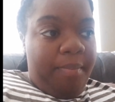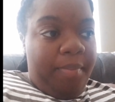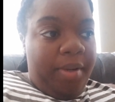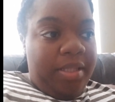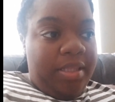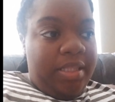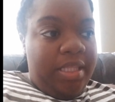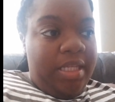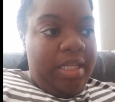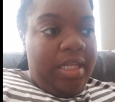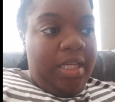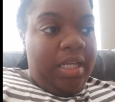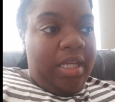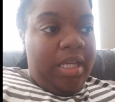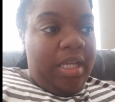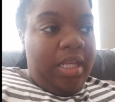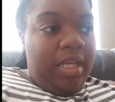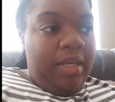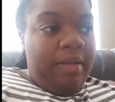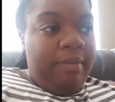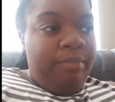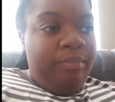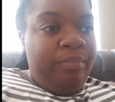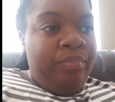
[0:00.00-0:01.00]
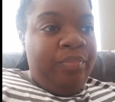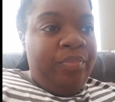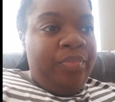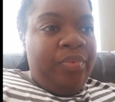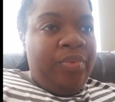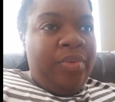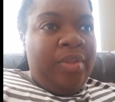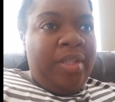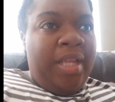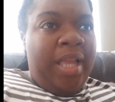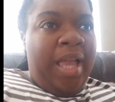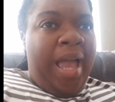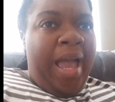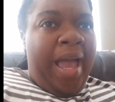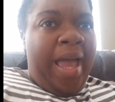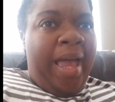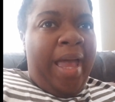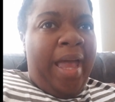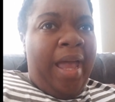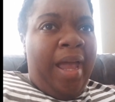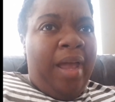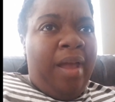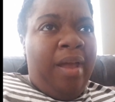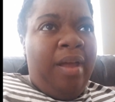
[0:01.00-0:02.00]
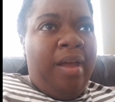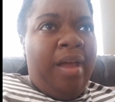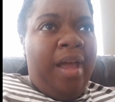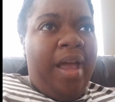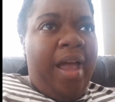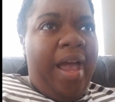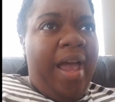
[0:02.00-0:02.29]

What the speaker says: But then I